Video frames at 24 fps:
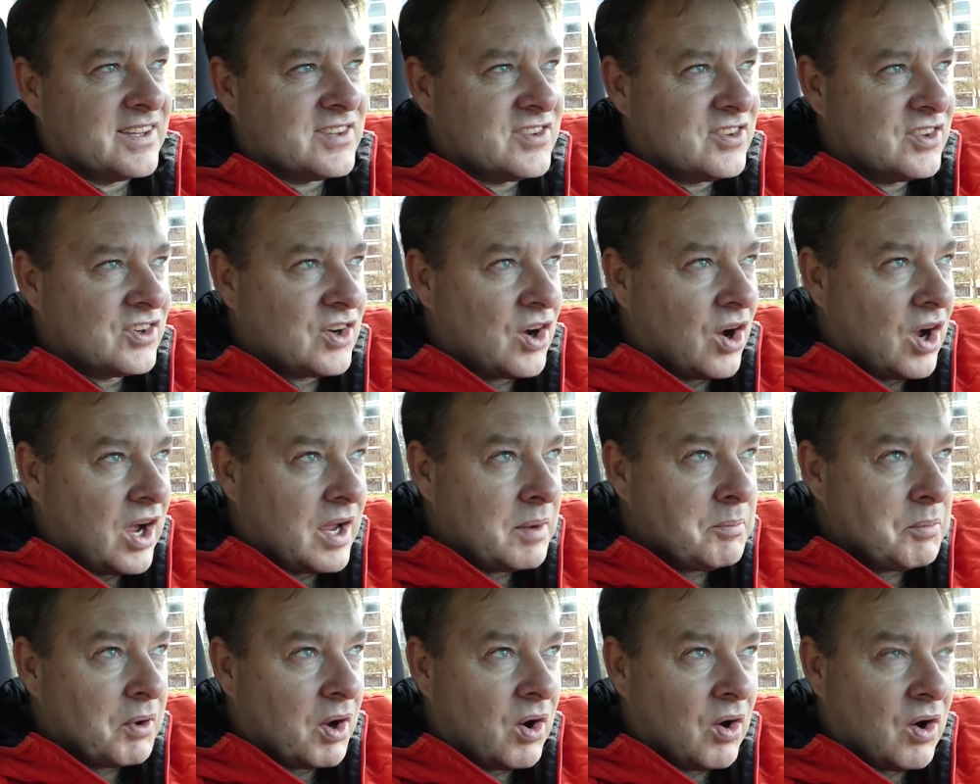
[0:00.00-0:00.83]
sky
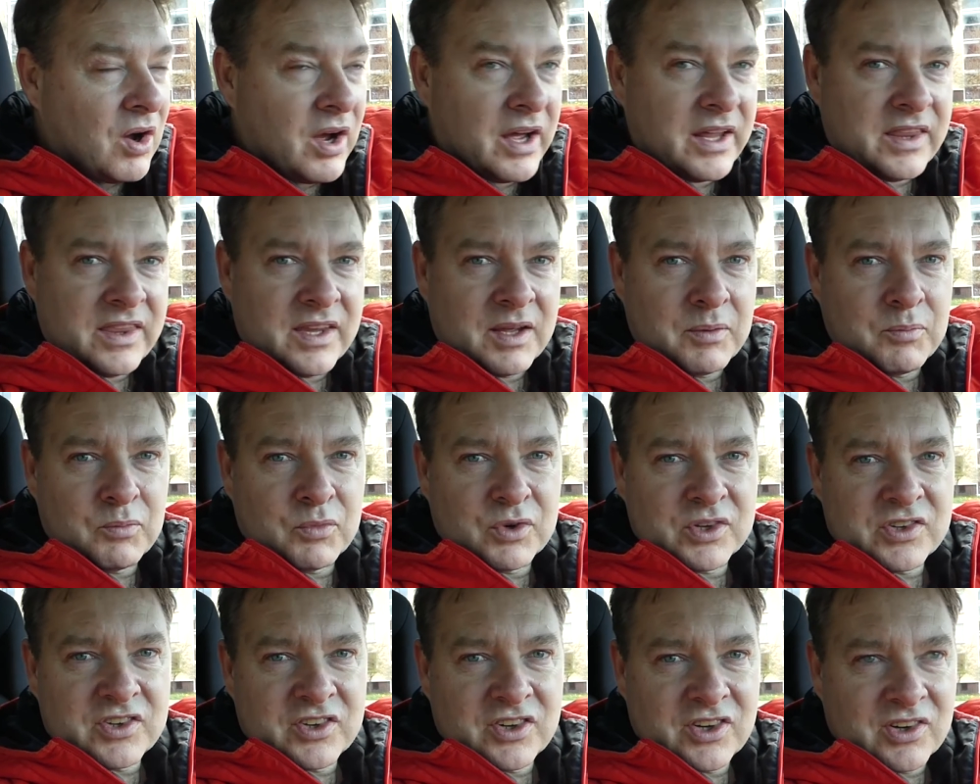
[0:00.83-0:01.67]
behind them
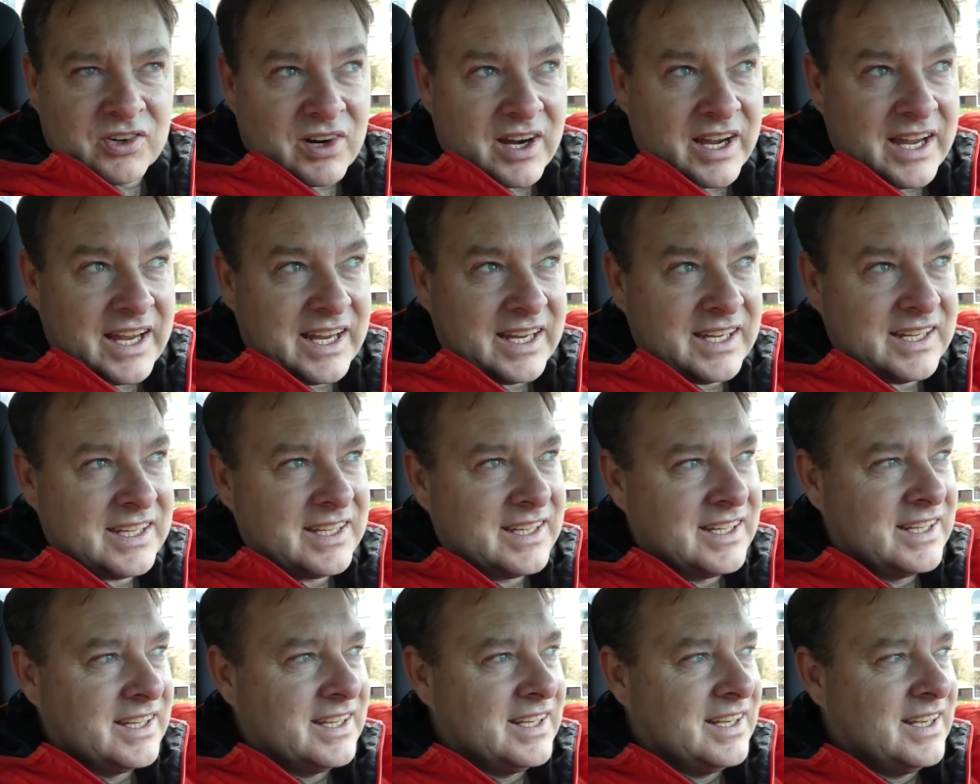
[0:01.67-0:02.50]
was grey,
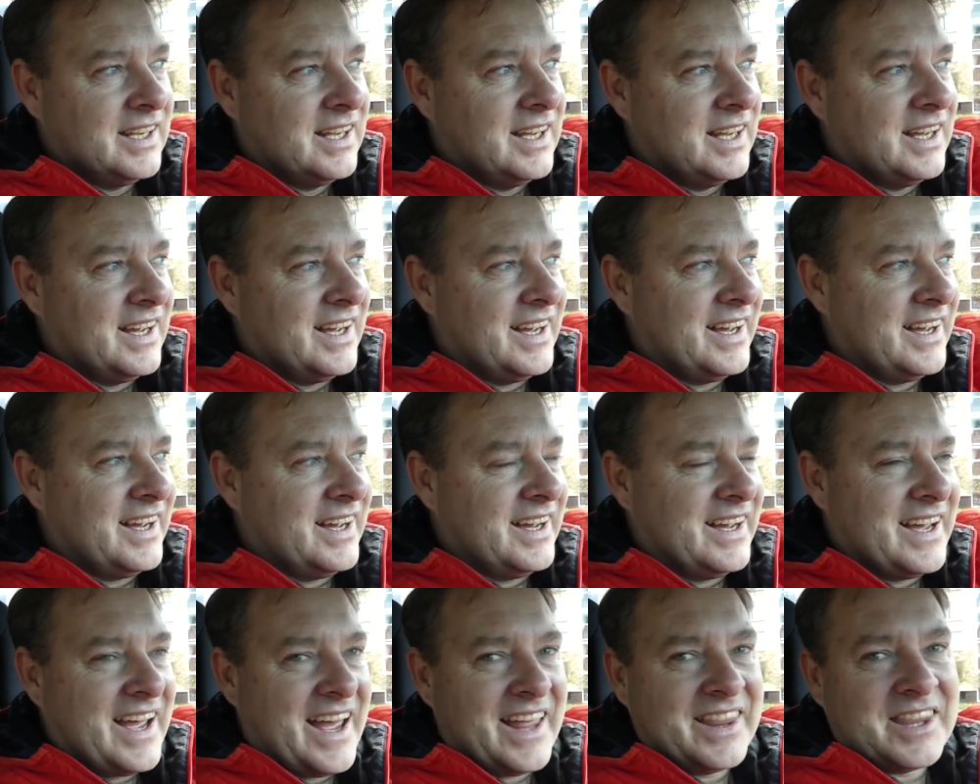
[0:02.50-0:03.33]

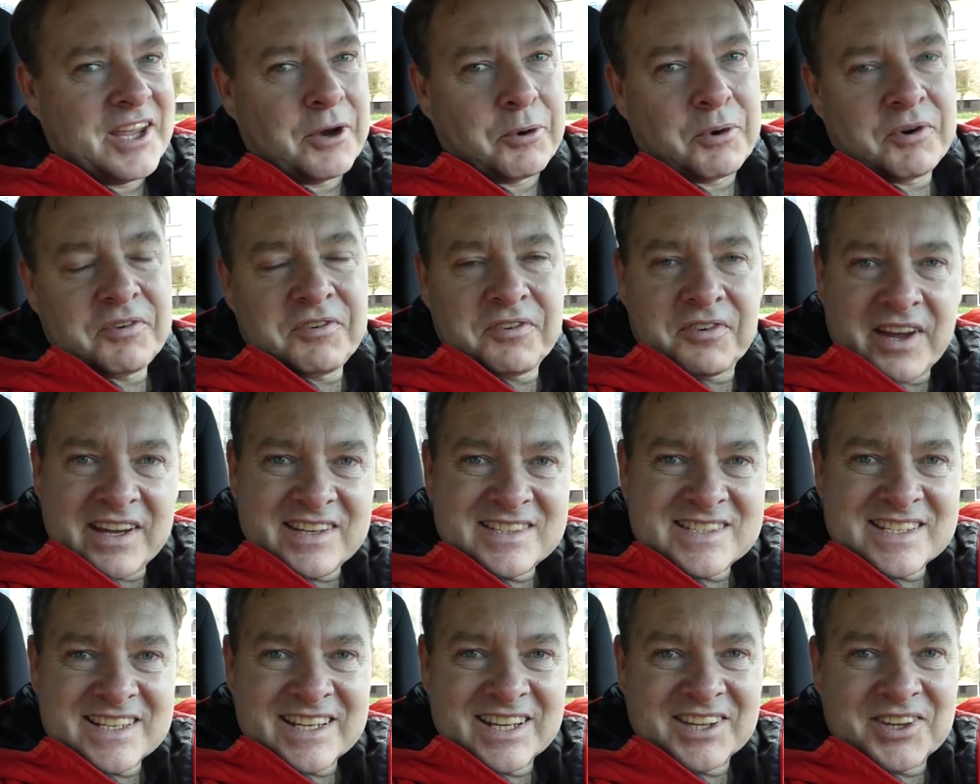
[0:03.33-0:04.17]
and they were
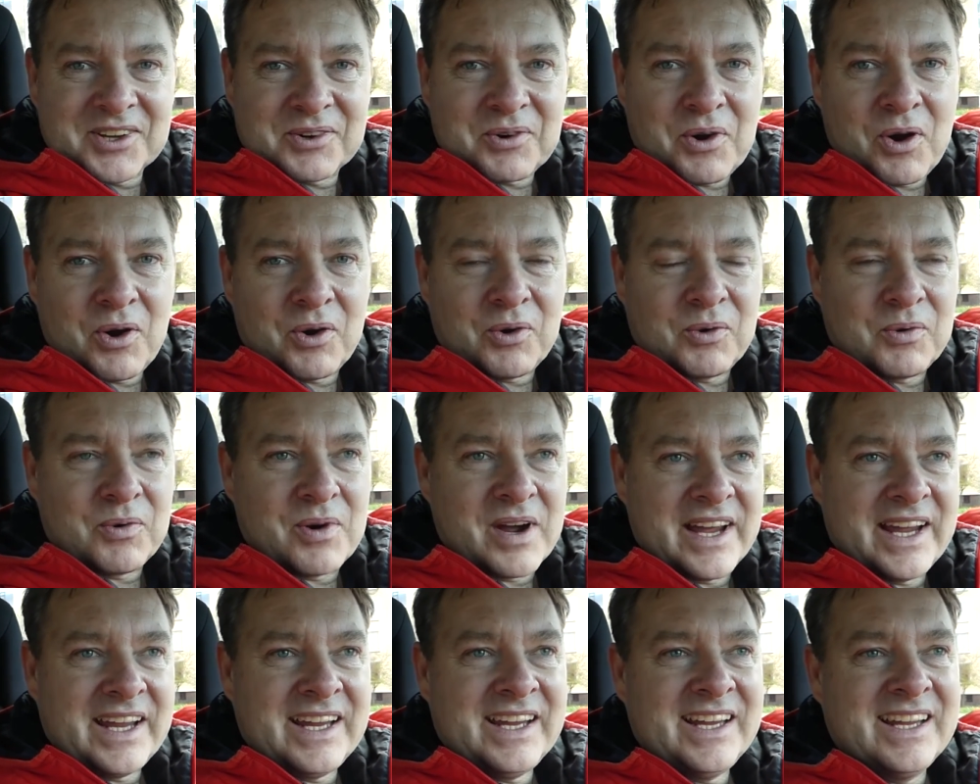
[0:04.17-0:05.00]
facing the wrong
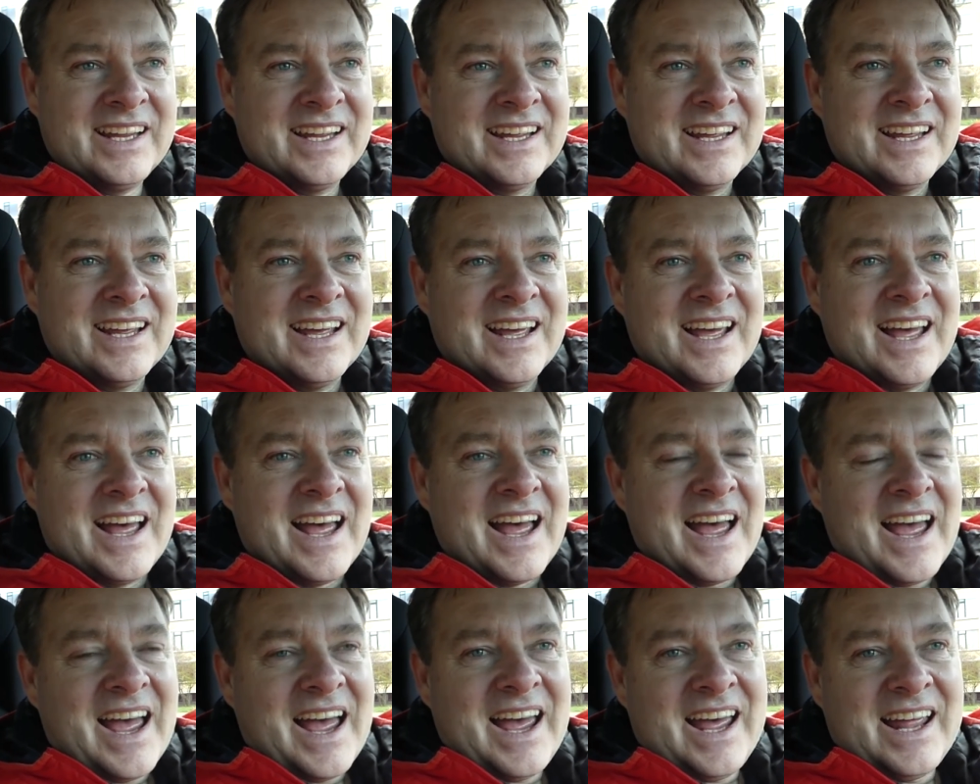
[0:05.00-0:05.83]
way,
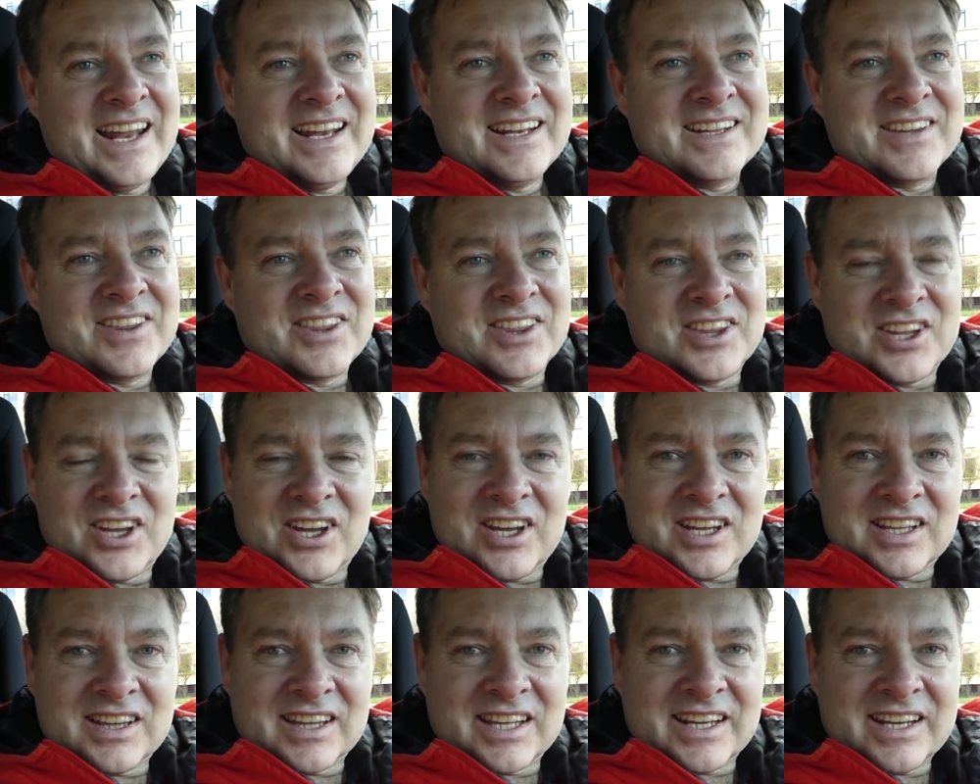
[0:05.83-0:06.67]
and
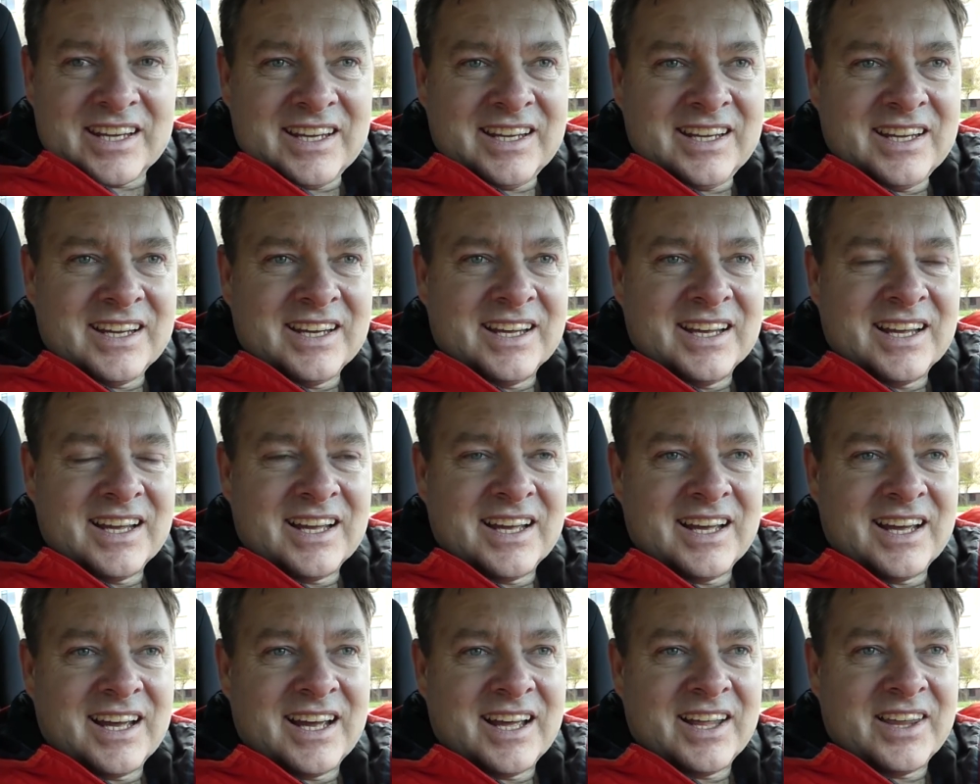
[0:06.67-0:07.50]
thirdly
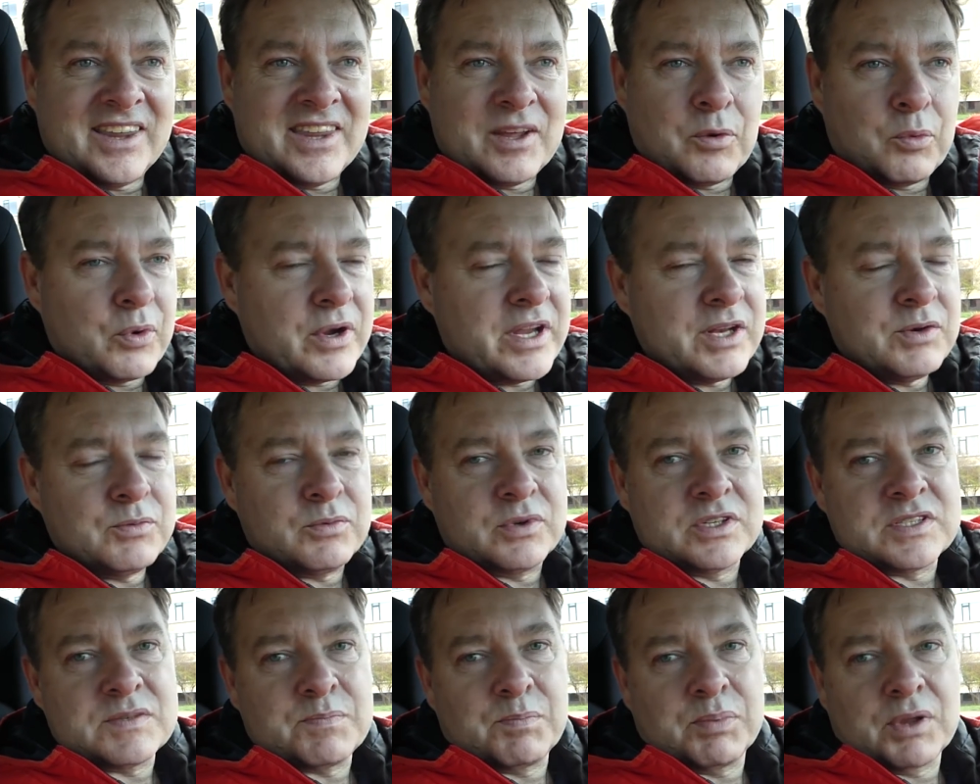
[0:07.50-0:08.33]
the wind
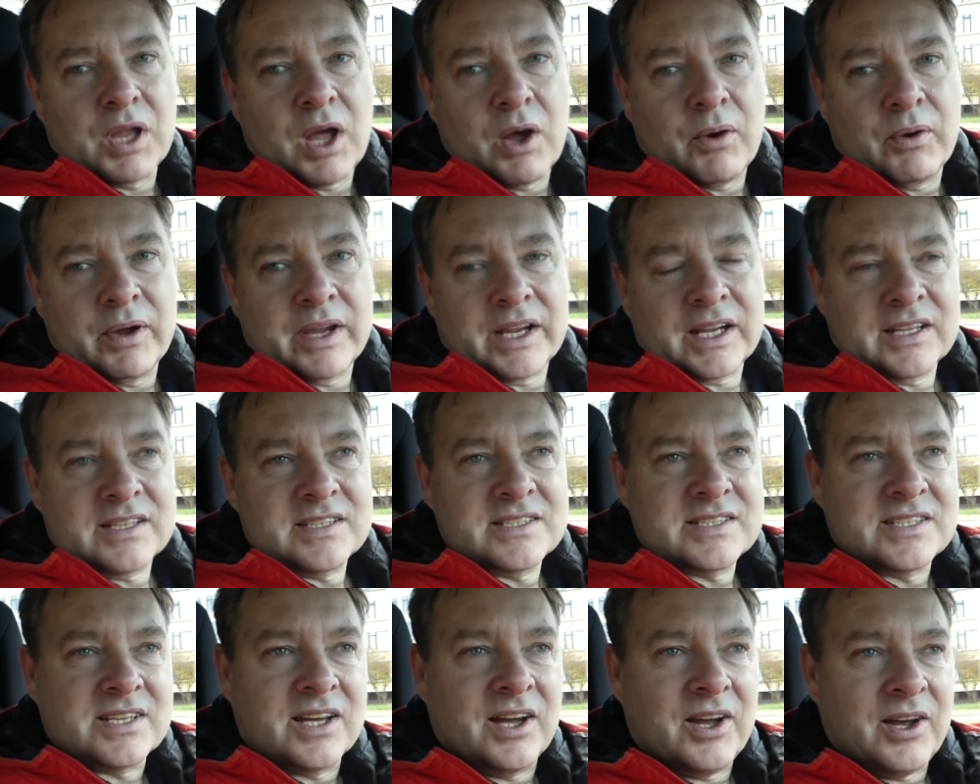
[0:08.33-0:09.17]
was blowing,
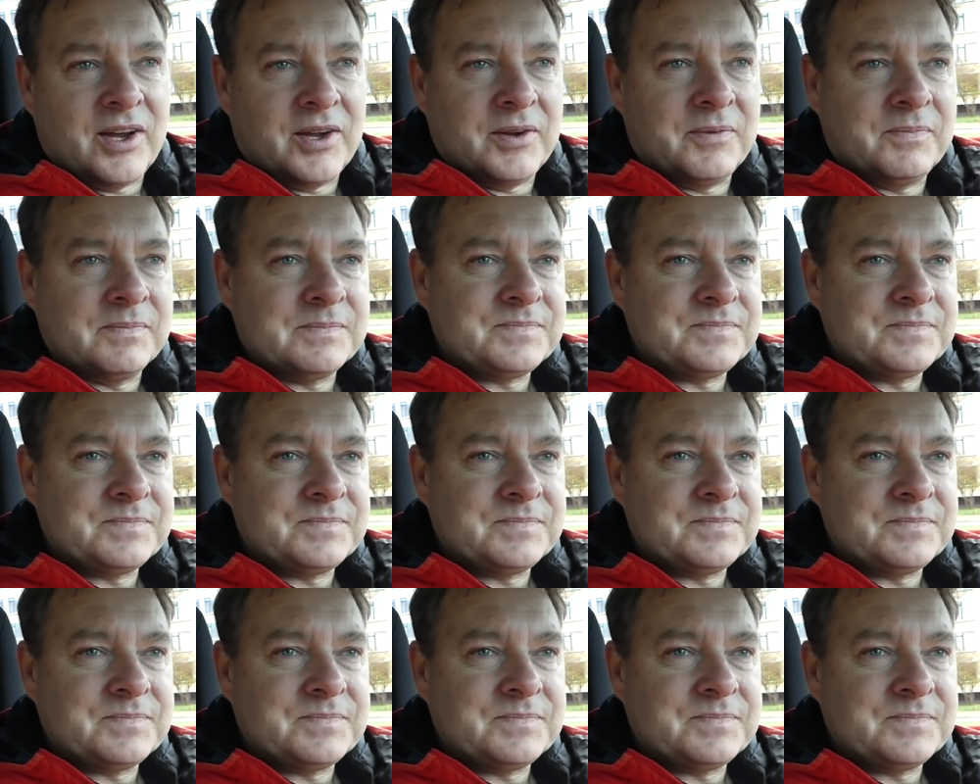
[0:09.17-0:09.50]
so